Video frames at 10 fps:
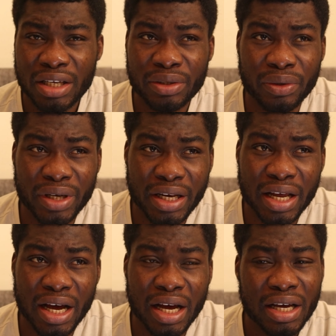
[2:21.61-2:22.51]
So
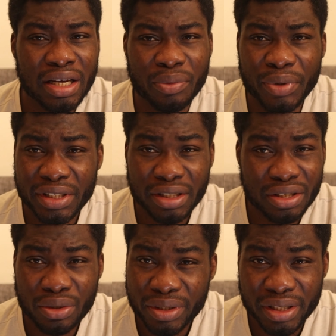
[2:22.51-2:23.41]
either the patient
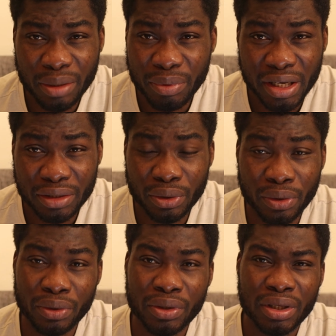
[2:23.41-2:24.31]
is not sleeping at
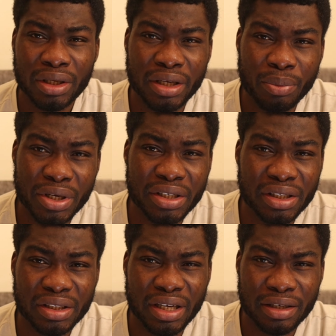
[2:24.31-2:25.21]
all, the
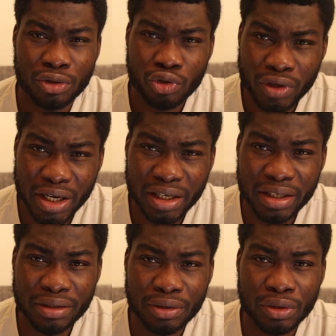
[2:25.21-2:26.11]
patient is
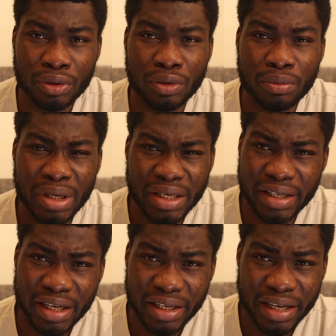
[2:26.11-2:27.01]
struggling to
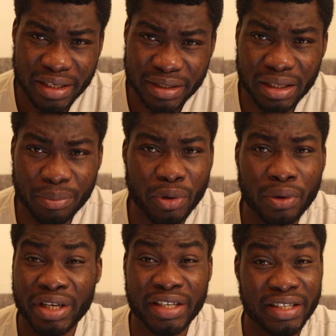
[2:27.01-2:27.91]
maintain their sleep,
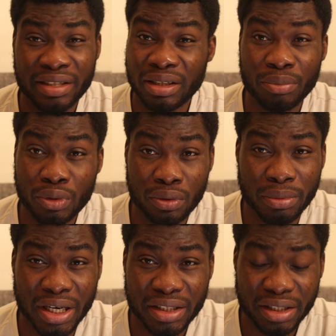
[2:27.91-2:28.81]
or they just sleep too
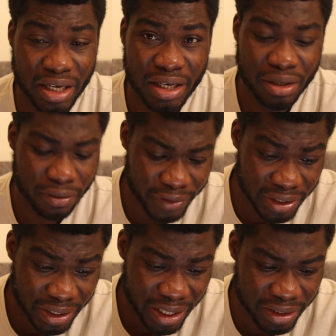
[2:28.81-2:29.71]
much. In any of
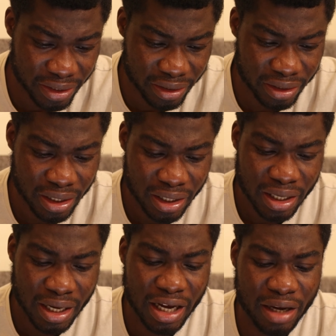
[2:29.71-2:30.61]
these cases,
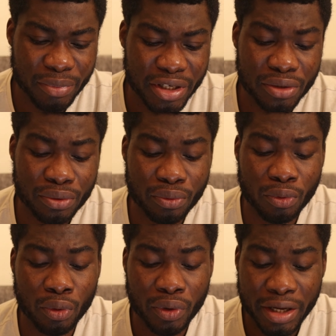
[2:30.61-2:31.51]
this
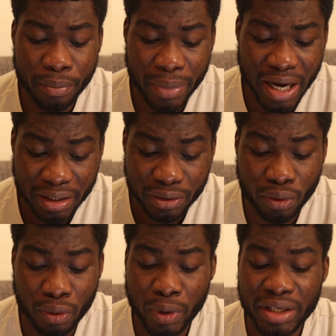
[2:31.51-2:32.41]
will impact
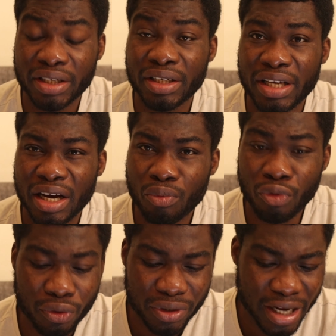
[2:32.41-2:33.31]
or worsen their
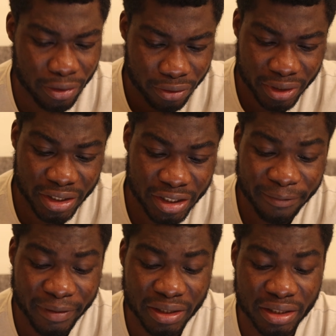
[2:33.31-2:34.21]
mood, their cognitive
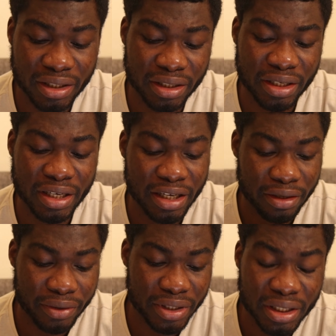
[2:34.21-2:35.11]
function, and then
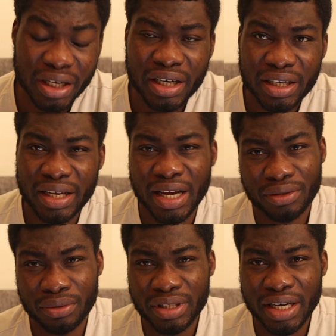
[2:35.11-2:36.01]
increase their
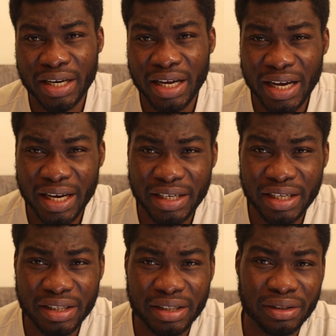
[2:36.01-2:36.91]
suicidal
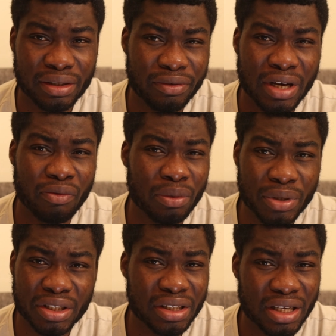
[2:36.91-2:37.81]
ideation. So if you have a
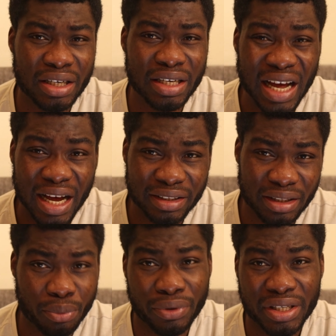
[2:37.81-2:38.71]
patient that has
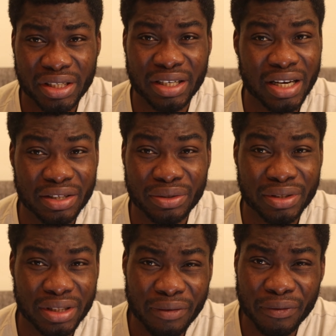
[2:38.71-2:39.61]
depression and has
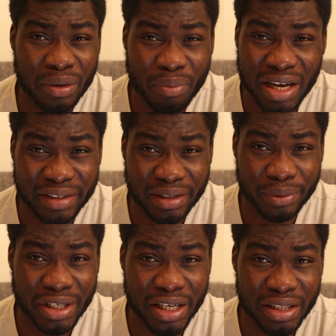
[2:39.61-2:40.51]
not slept for the past
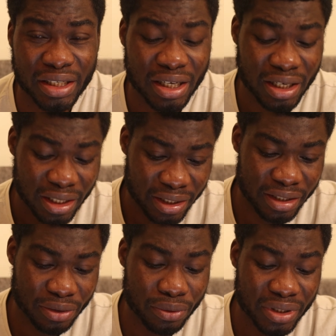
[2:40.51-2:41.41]
3 days,
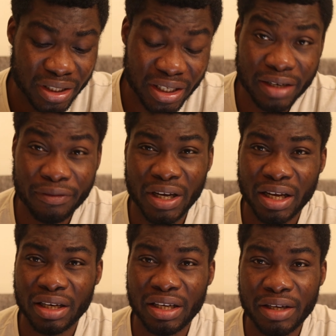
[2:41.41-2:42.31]
this could
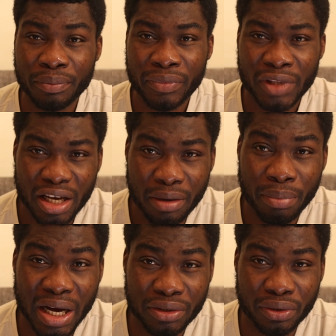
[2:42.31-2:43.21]
significantly
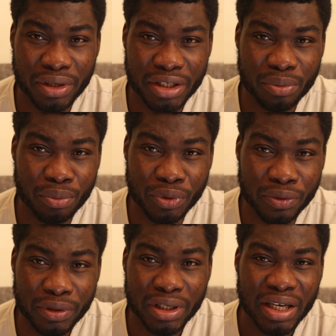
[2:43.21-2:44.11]
impact on his
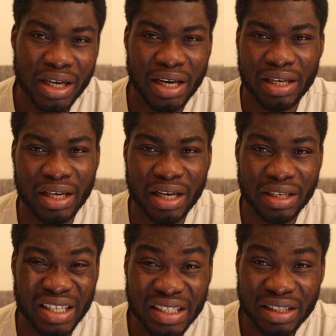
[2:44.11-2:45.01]
mood, and it
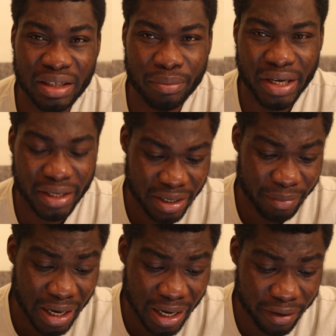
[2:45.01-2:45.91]
can easily make
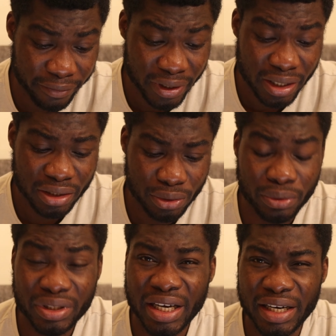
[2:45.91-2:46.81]
them have
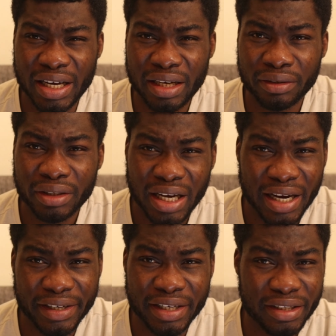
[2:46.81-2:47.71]
suicidal
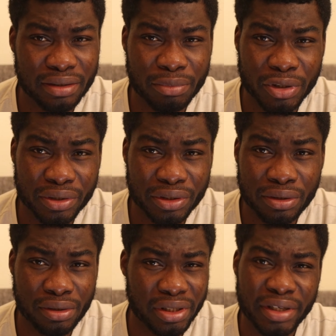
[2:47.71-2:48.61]
ideation, because
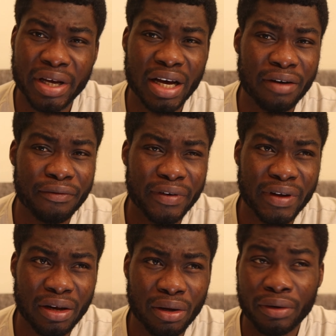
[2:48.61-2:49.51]
usually they have
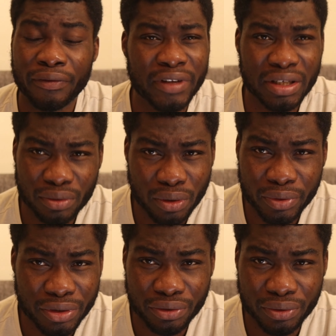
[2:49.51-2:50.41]
a lot of things
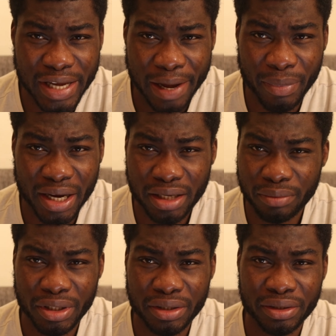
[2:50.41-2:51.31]
going through their mind
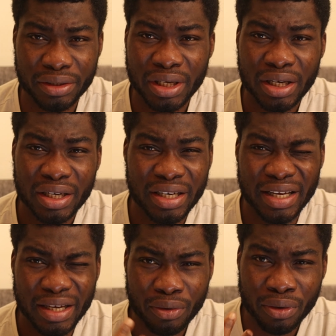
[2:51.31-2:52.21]
because
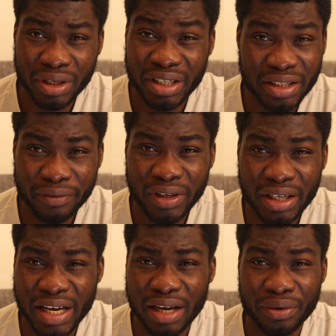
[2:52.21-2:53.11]
they cognitively
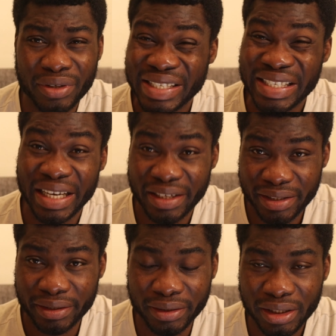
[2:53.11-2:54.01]
they are not
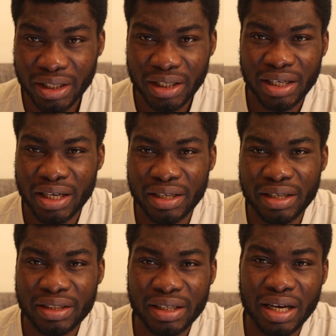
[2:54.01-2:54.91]
settled, and
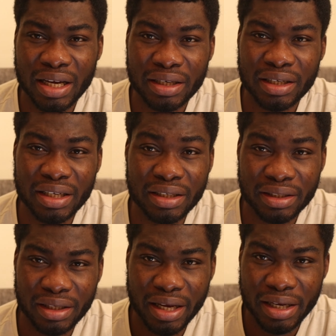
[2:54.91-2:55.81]
this can
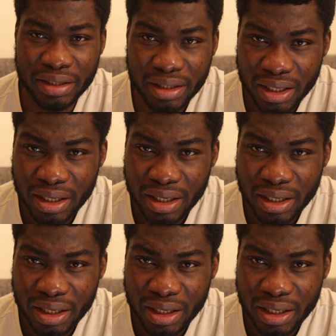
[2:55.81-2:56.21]
instigate